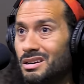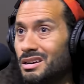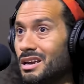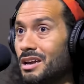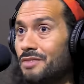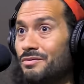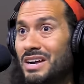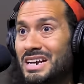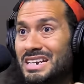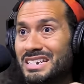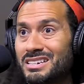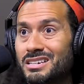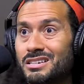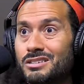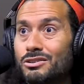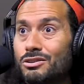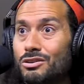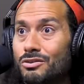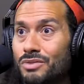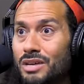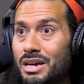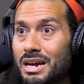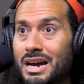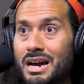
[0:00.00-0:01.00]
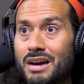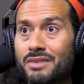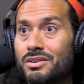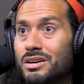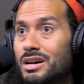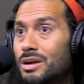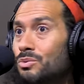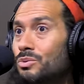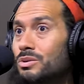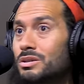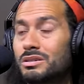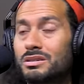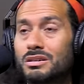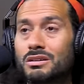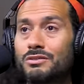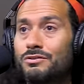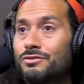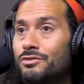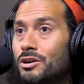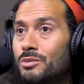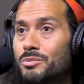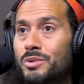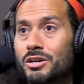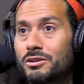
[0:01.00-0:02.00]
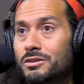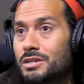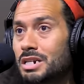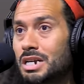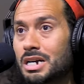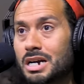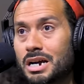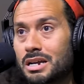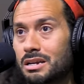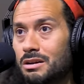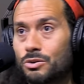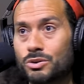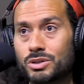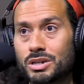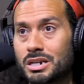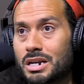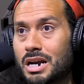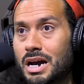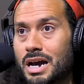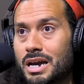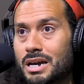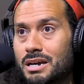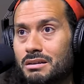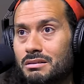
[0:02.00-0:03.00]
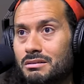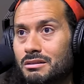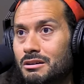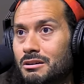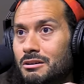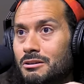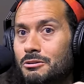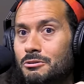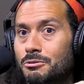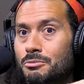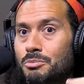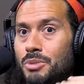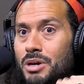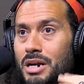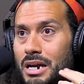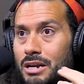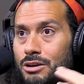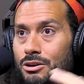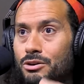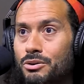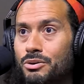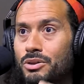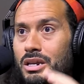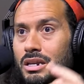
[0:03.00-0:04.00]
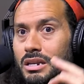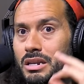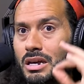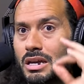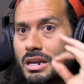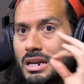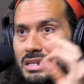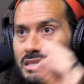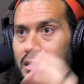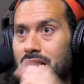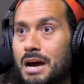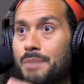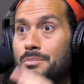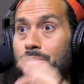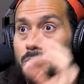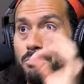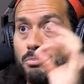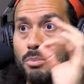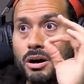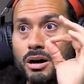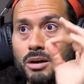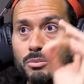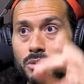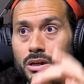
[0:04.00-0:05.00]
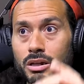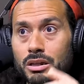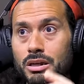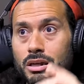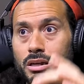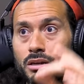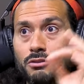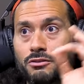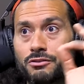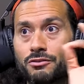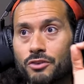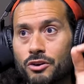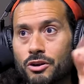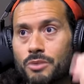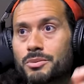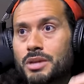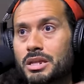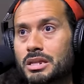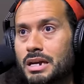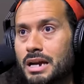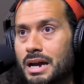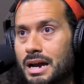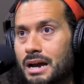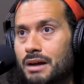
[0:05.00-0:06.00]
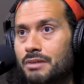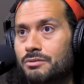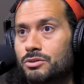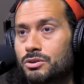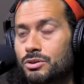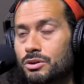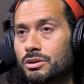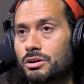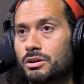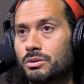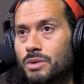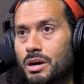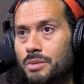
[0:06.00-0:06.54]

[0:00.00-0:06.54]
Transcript: If I did know if they have it, I wouldn't confirm it or, not, or deny it but I know that it has not been publicly confirmed that they have nuclear